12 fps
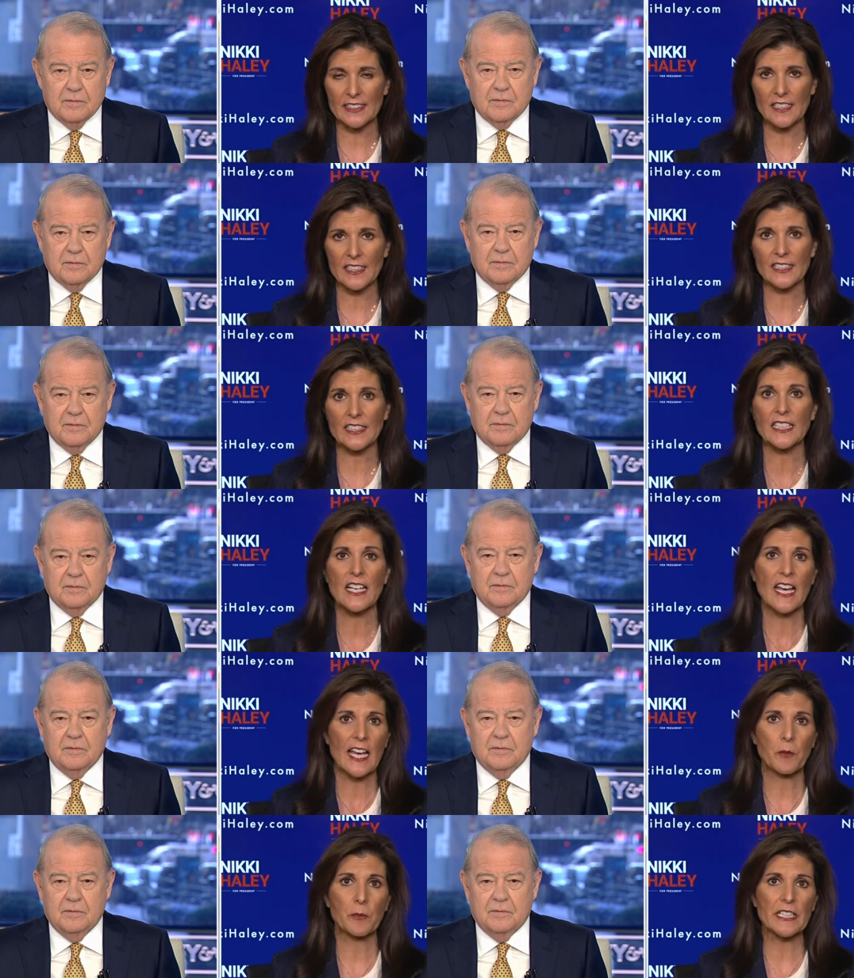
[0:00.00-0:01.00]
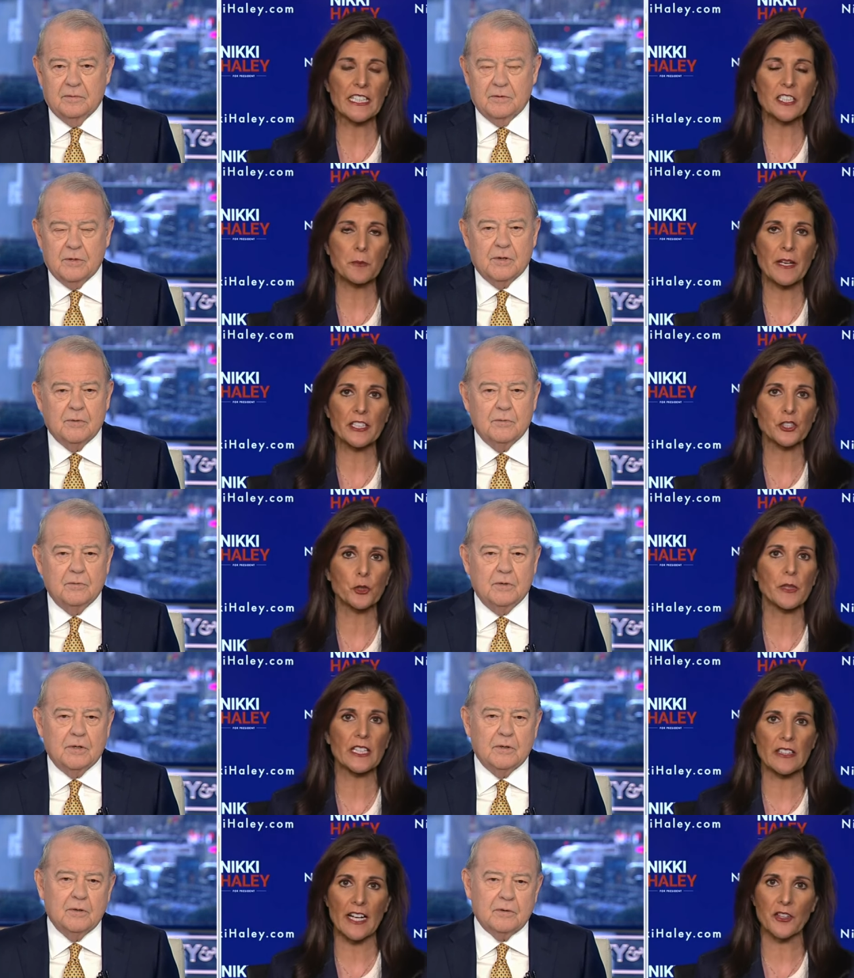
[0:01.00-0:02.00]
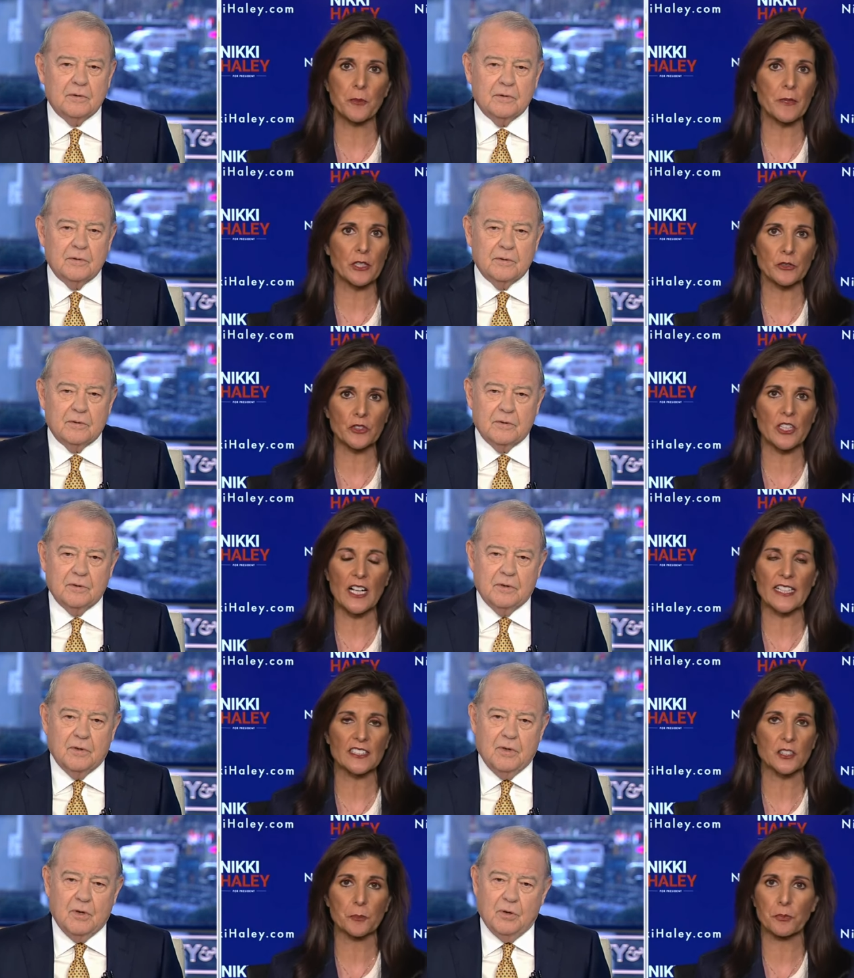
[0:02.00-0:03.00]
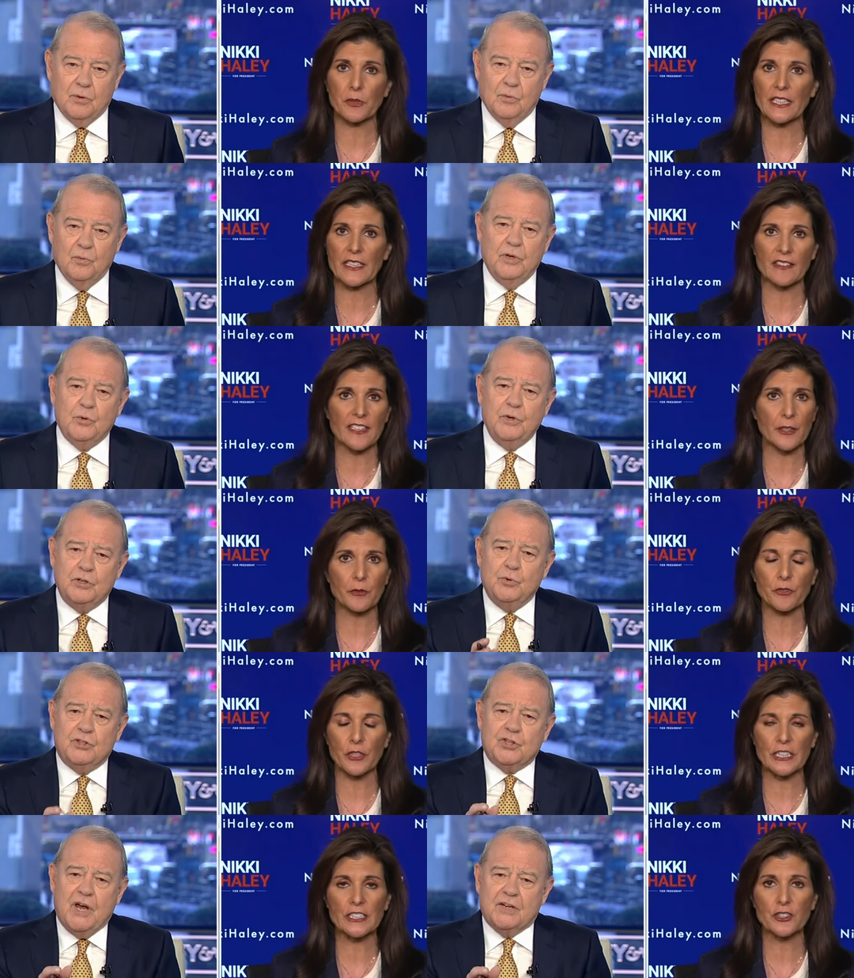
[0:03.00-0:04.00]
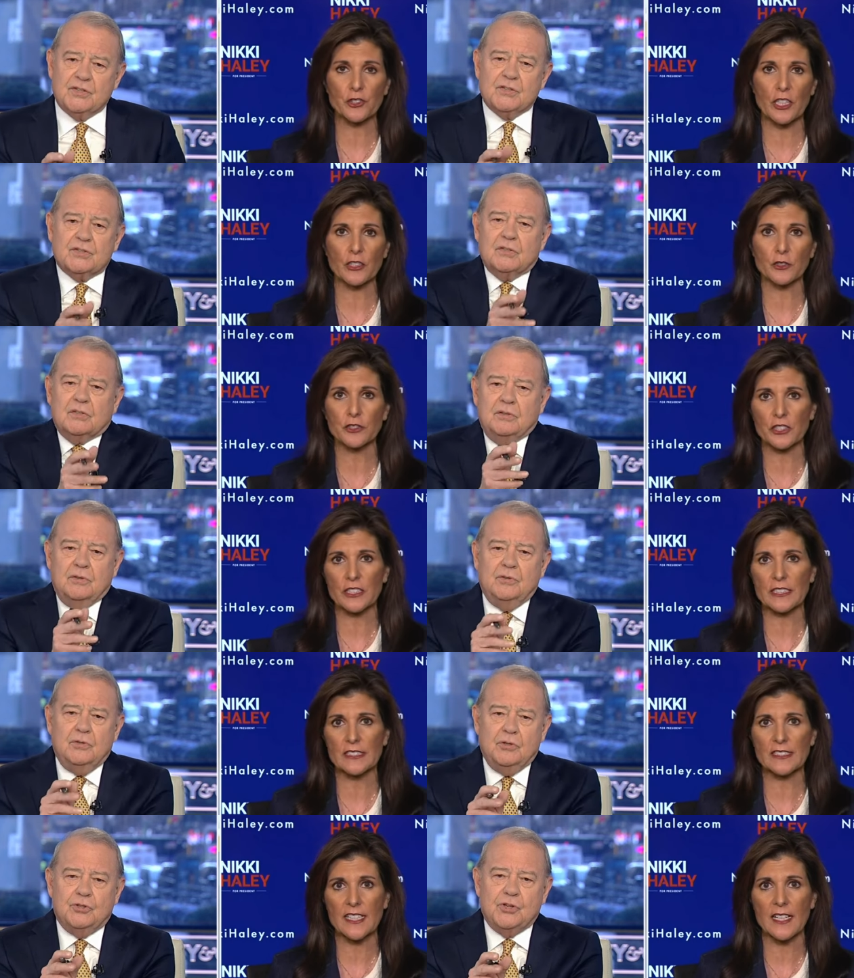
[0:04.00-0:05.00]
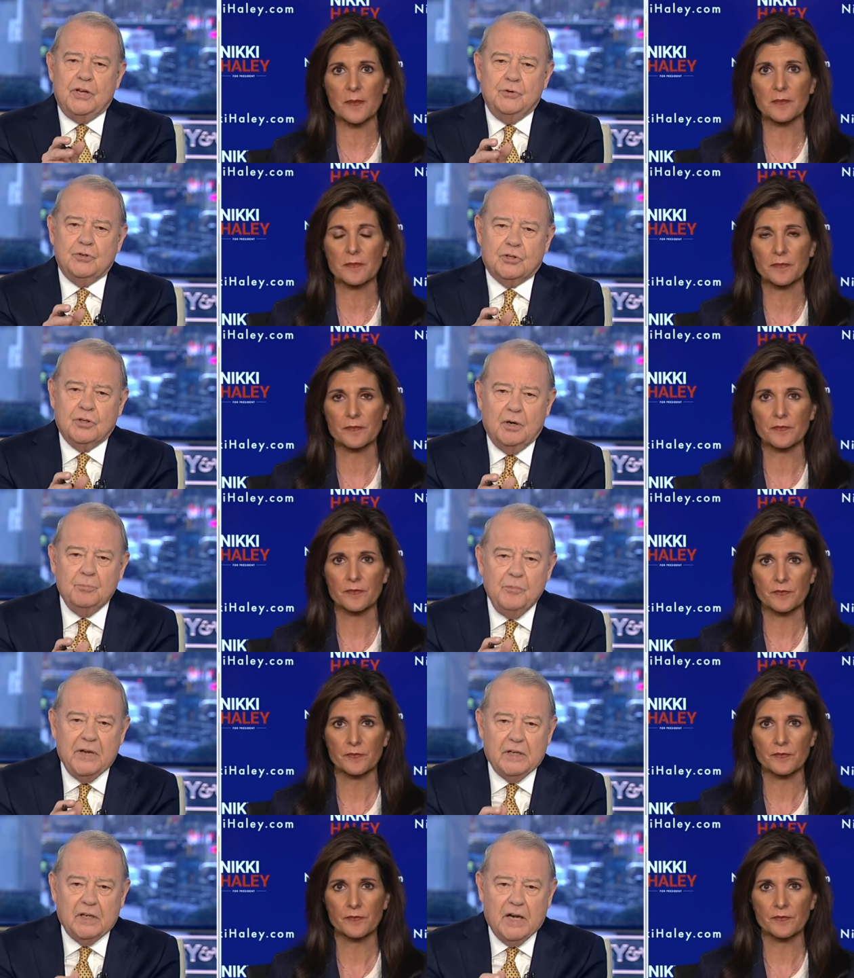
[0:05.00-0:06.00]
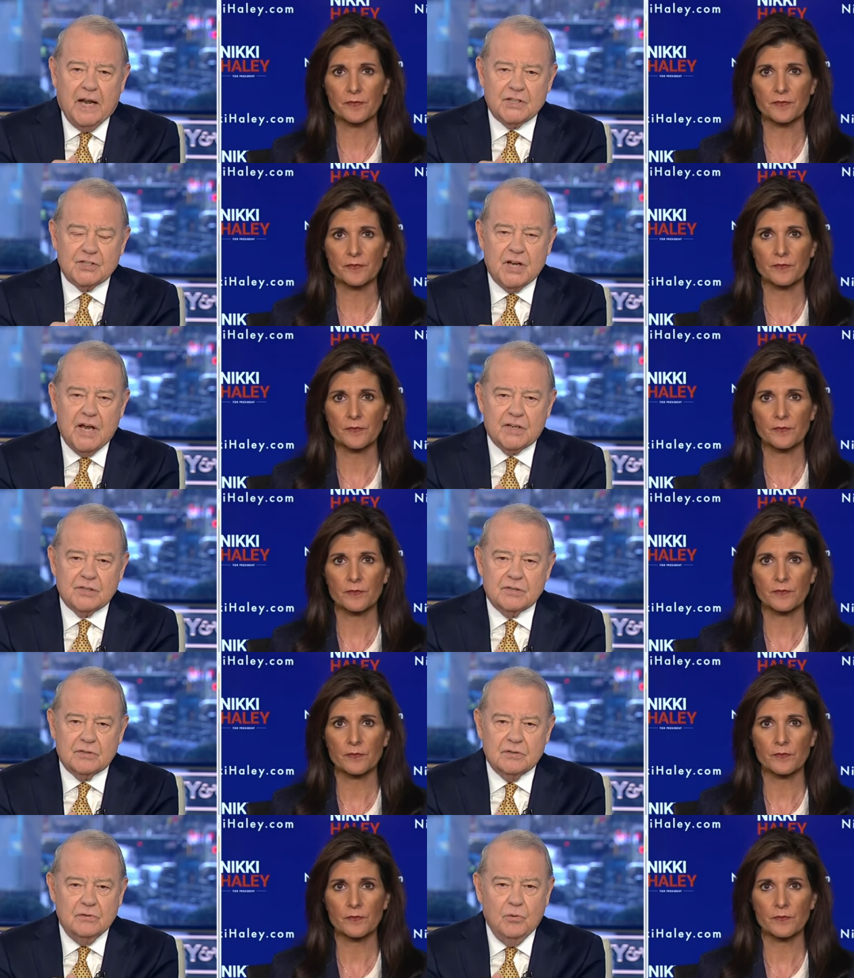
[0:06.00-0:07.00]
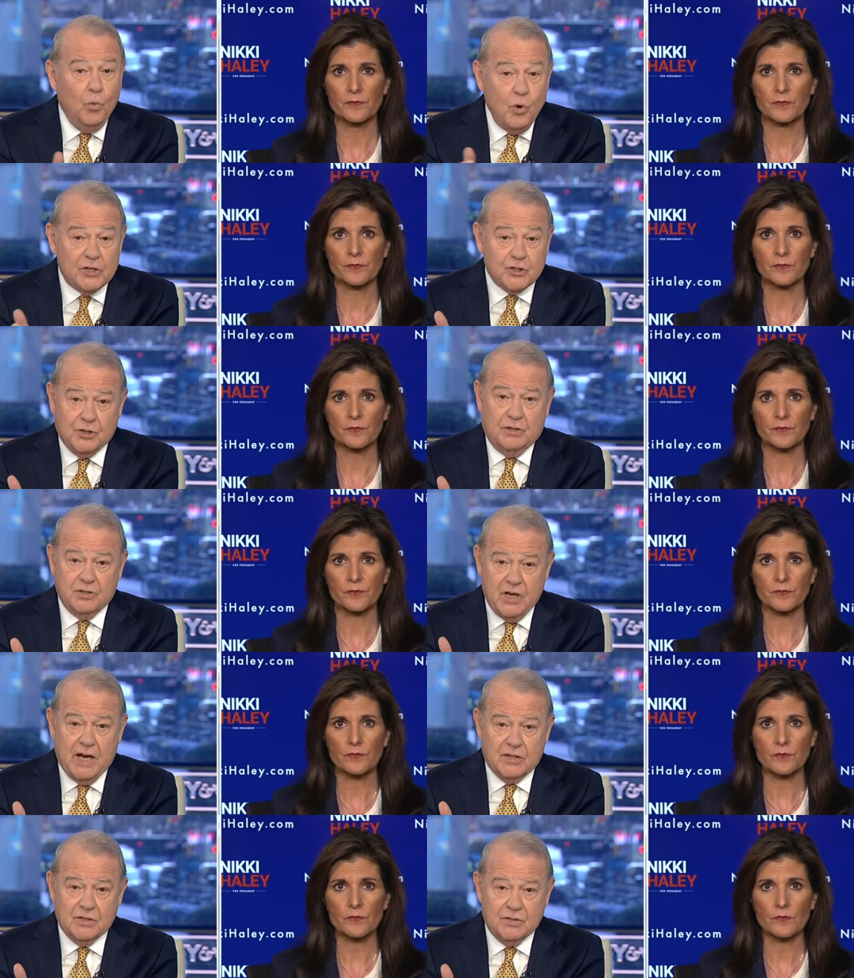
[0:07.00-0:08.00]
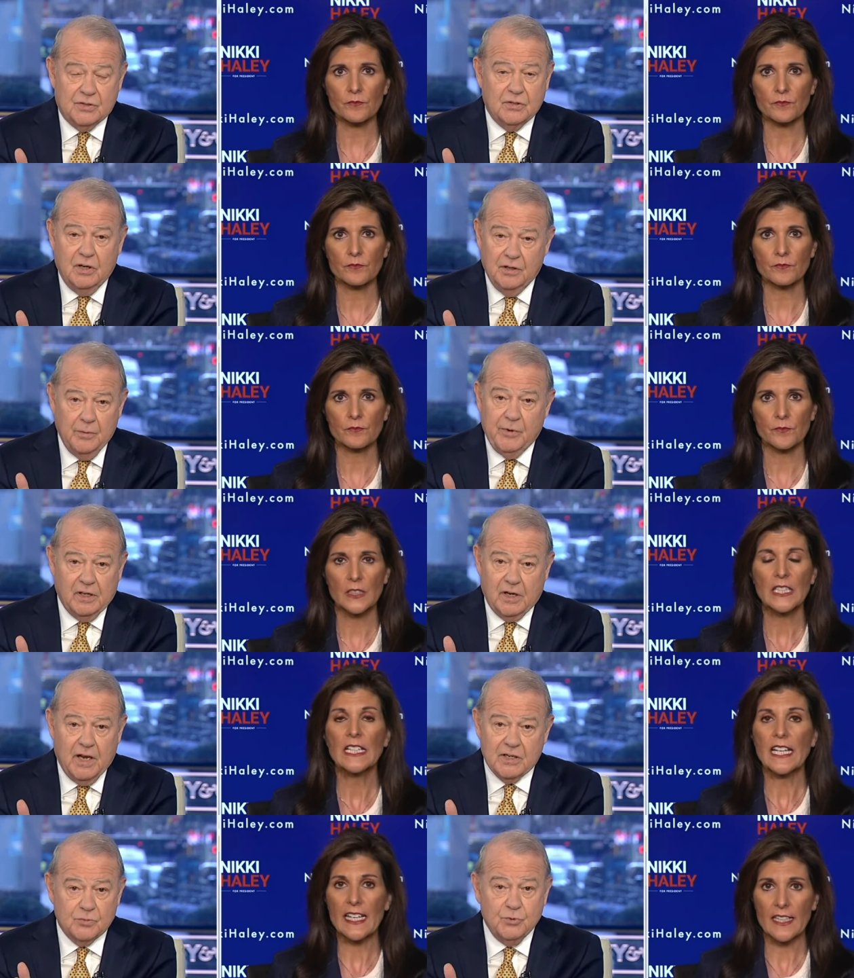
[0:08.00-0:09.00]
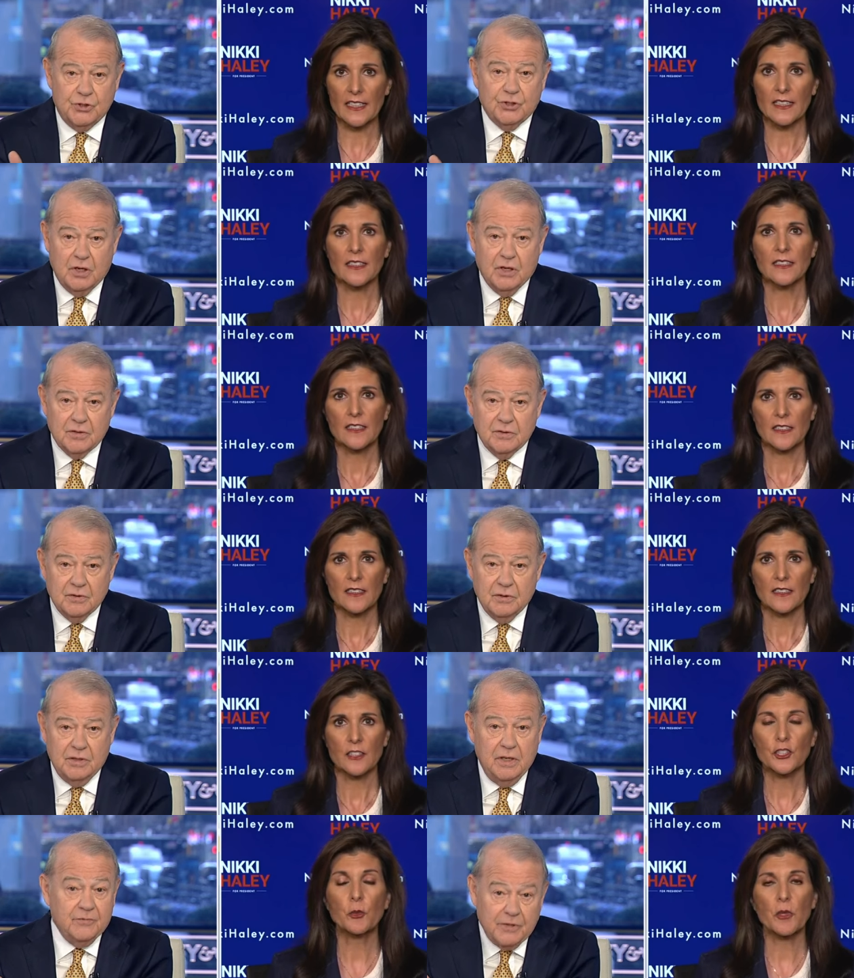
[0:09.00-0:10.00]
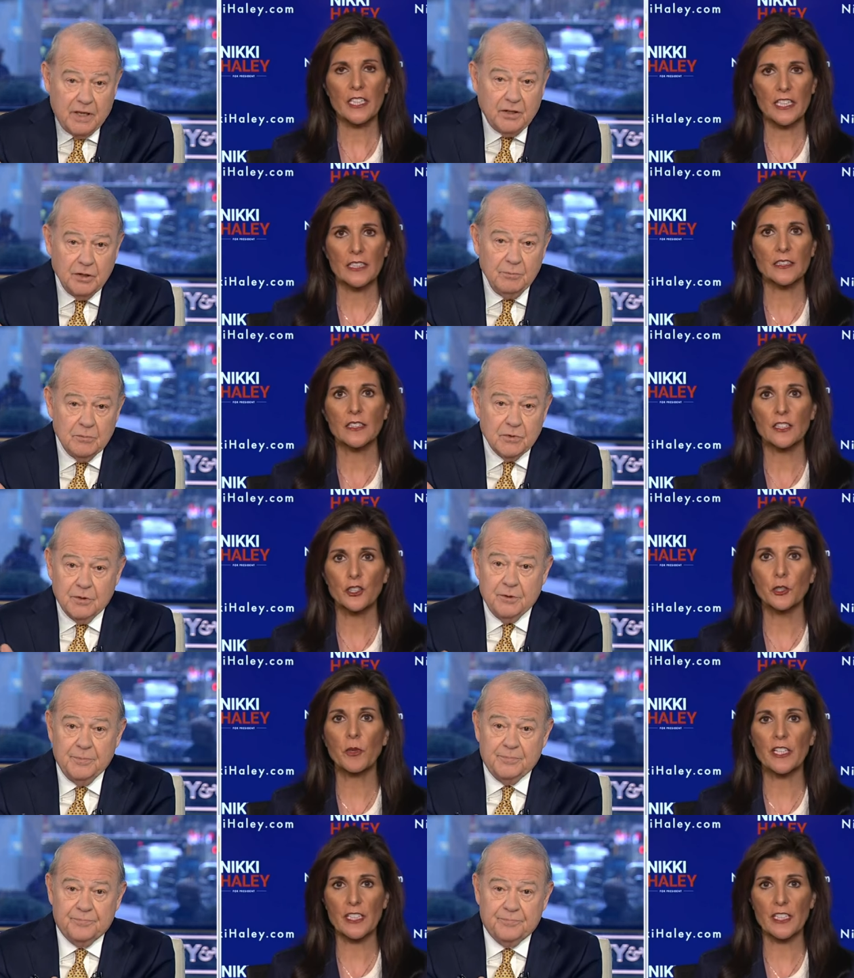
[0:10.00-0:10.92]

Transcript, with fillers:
Speaker 1: like it, and we need to make sure we allow the middle class to breathe. Wh- they have really taxes? struggled during this. You time.
Speaker 2: say you cut middle class taxes. Which taxes on the middle class would you cut? In- you want to cut.
Speaker 1: You want to